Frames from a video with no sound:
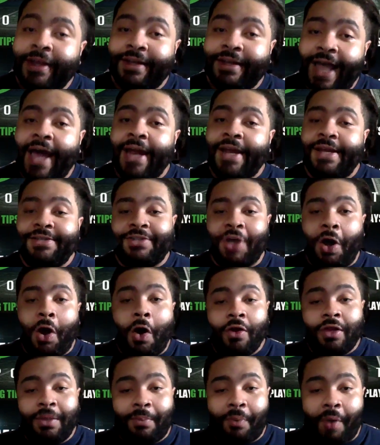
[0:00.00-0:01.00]
That is the
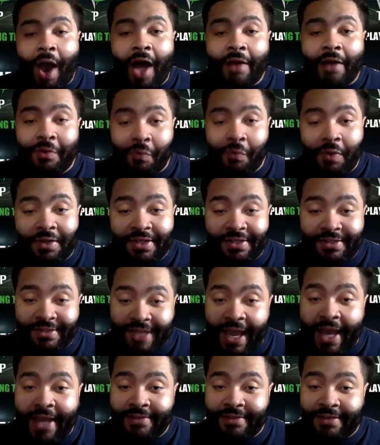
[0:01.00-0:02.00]
only problem with the
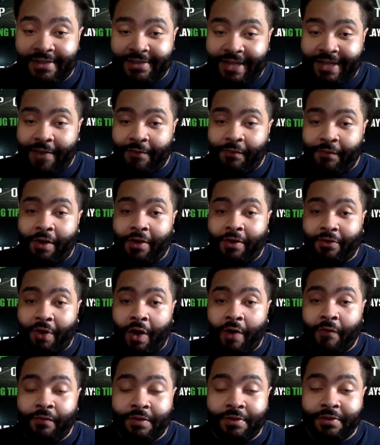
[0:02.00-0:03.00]
Saints is that fucking
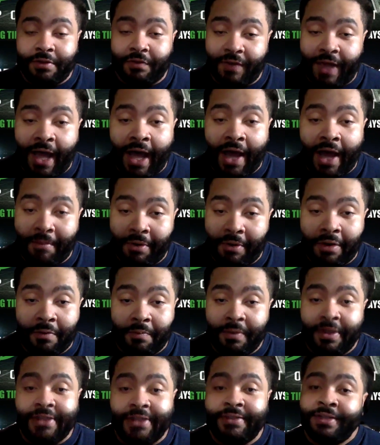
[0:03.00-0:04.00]
offensive line, bro.
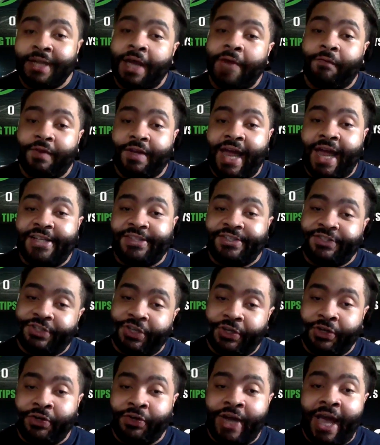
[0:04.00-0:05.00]
But it's definitely that
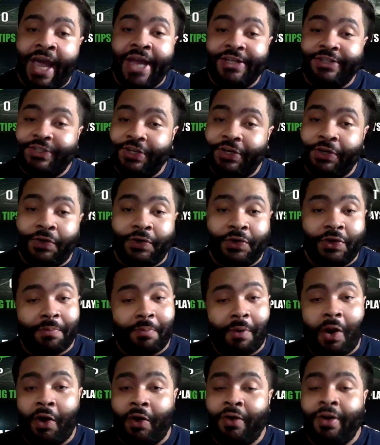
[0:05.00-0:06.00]
center, that interior
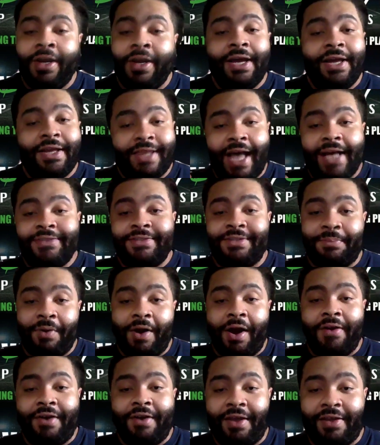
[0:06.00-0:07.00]
part. That's the
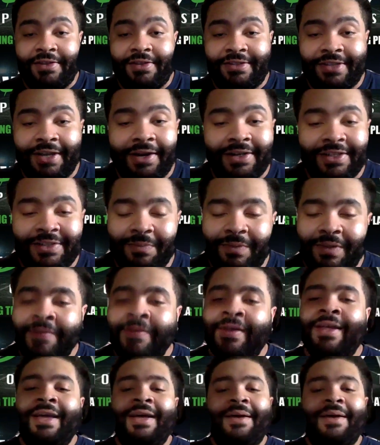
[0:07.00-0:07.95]
part that concerns me.